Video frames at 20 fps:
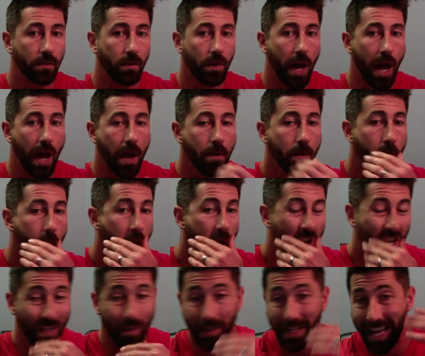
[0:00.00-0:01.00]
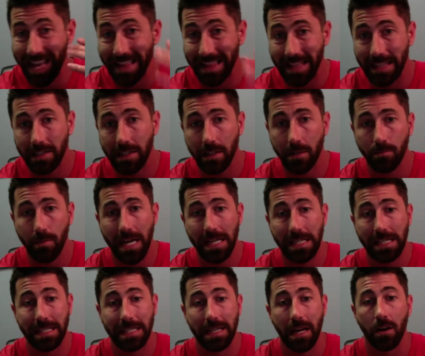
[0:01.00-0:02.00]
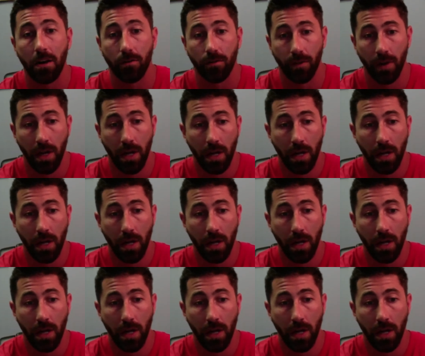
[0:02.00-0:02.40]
Okay? So, again, this is myself.